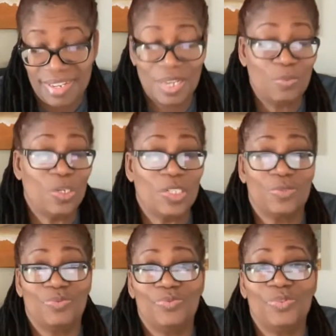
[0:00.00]
It
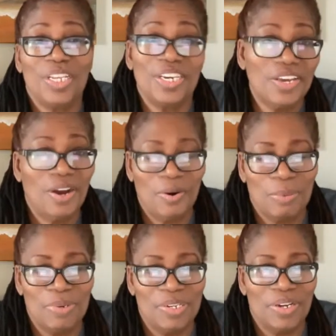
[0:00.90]
was really
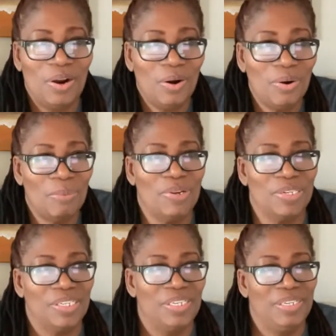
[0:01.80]
horrible,
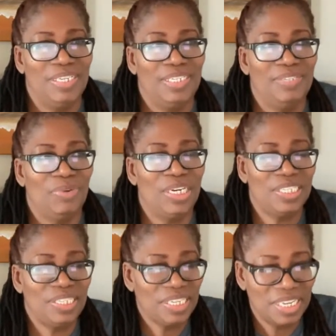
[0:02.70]
horrible. When
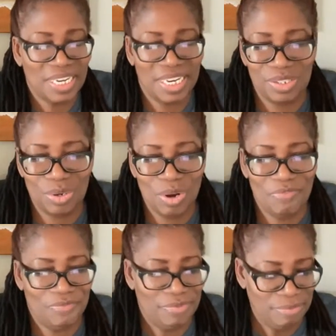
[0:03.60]
you think you get it
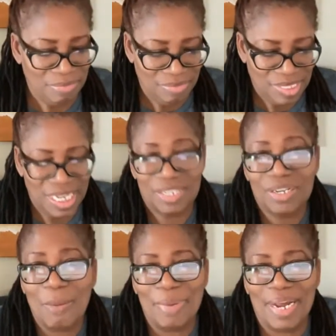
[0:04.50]
off, it
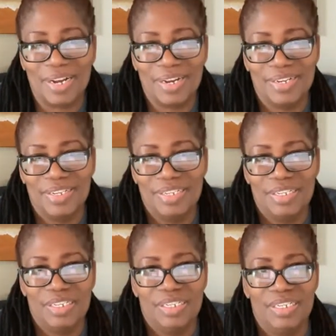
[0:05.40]
come back.
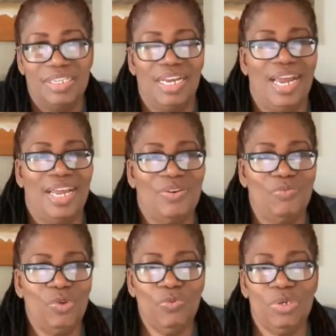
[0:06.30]

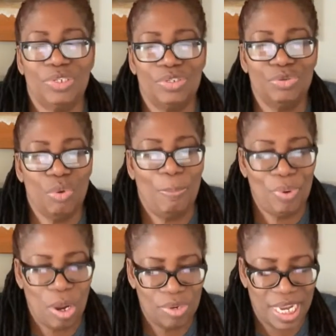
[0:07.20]
And we were so
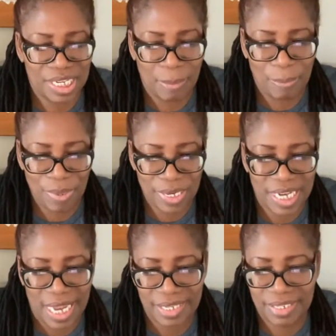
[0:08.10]
proud. And you put
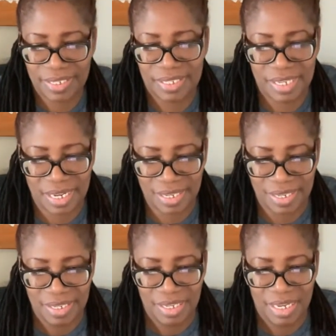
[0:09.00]
that stick
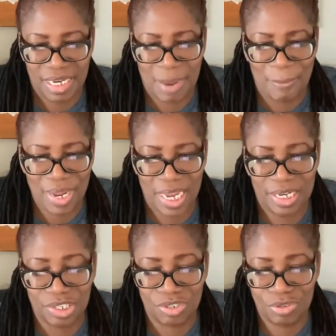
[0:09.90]
in a
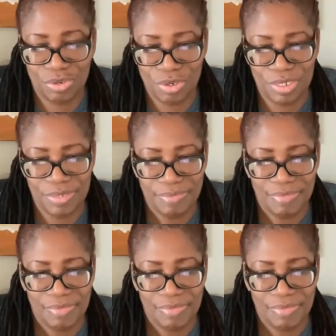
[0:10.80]
pan of stone,